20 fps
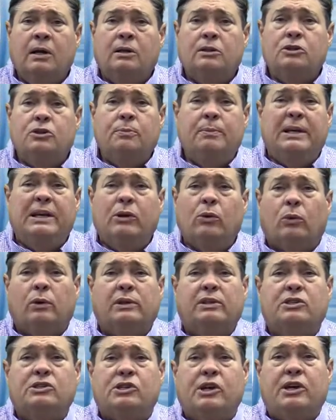Too many
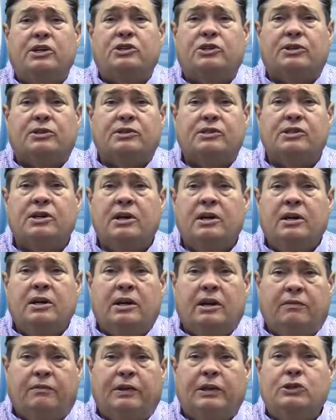organizations
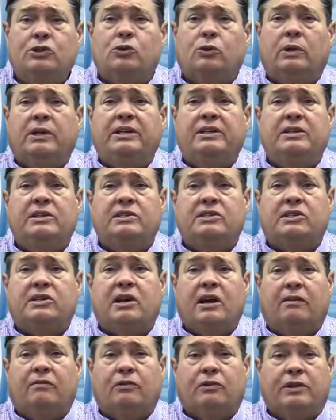eventually
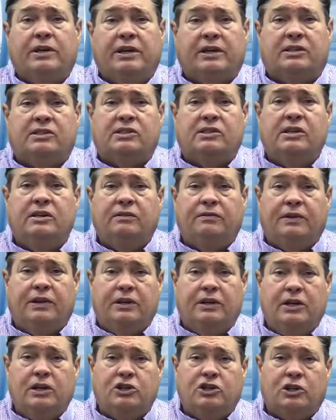discover the extent of
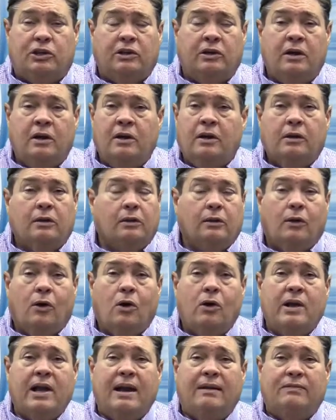condition
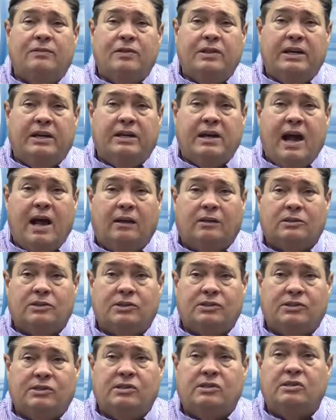long after the
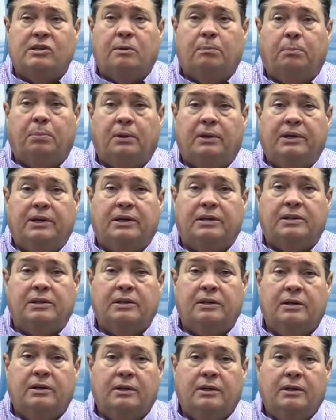analysis is complete,
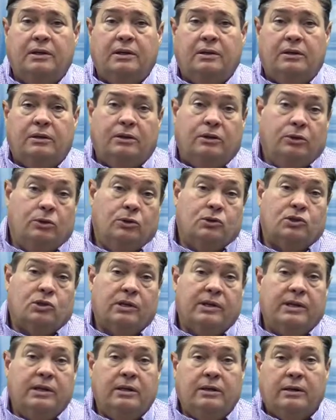
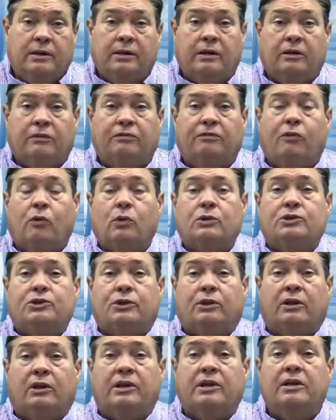usually and
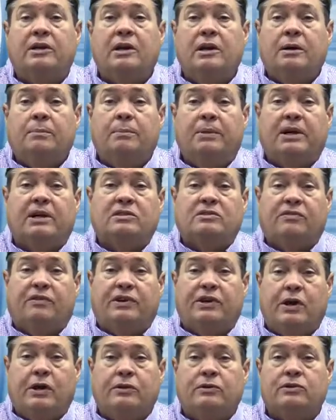unfortunately because of
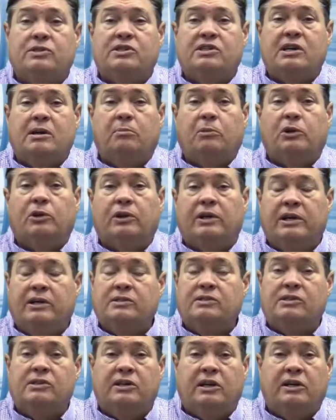another similar
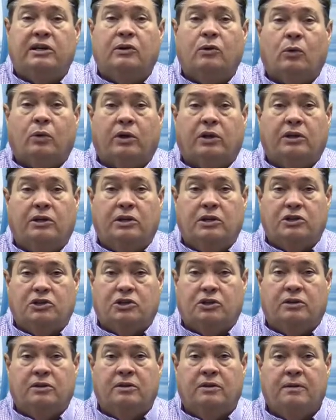incident or
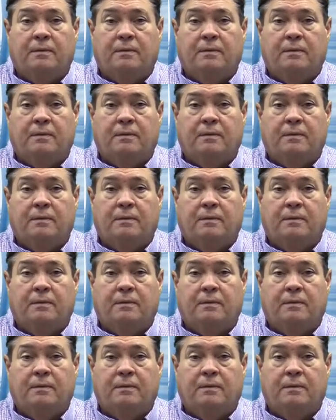condition.